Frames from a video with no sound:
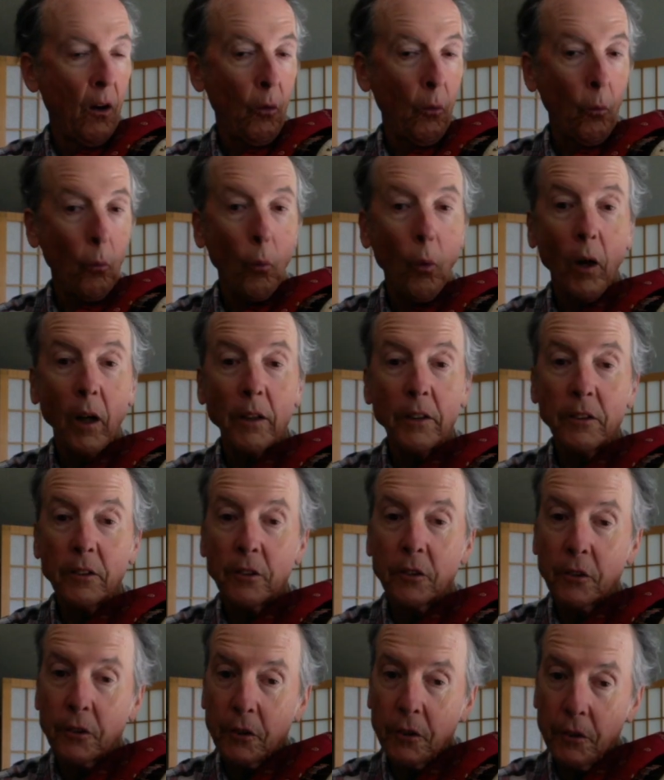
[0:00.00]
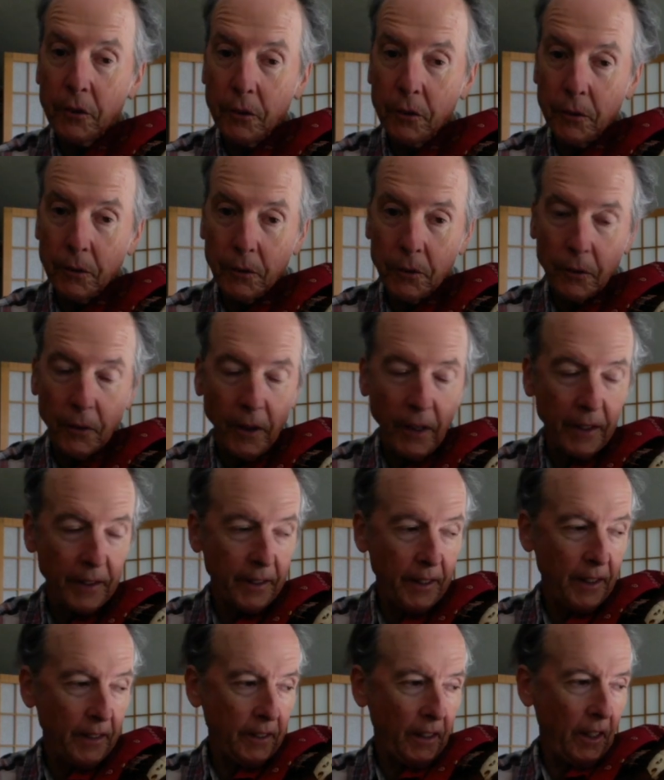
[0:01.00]
1, 2, and
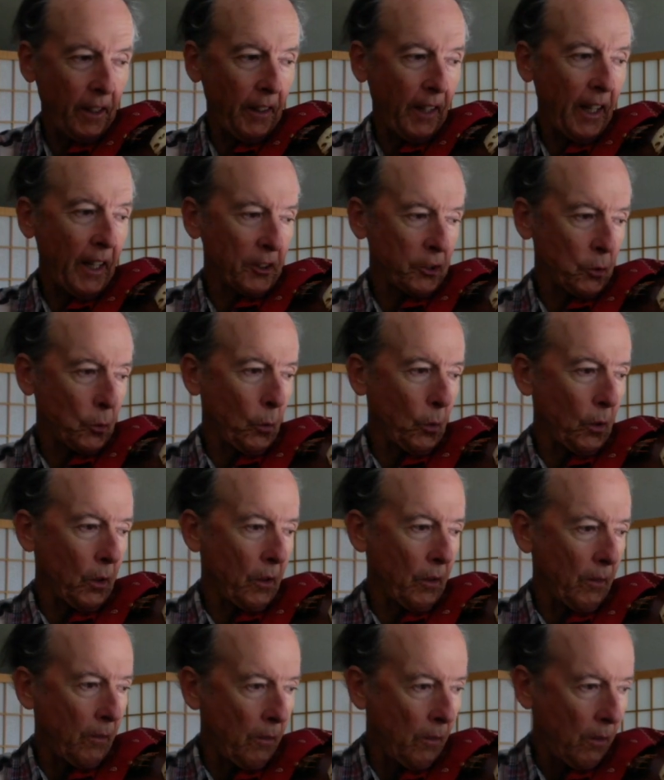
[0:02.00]
then the last quarter.